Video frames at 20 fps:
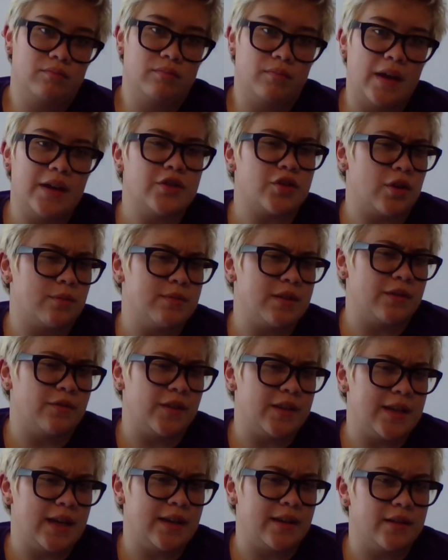in terms of
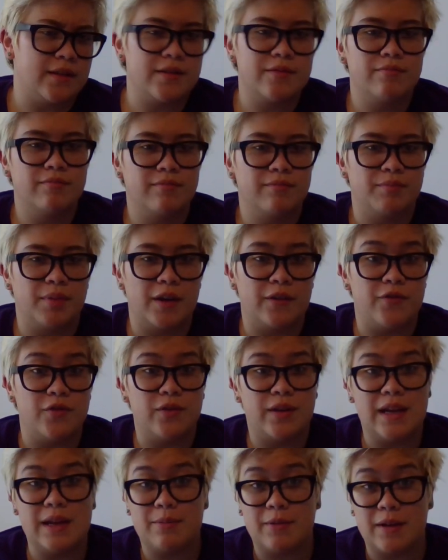attendance. But if you keep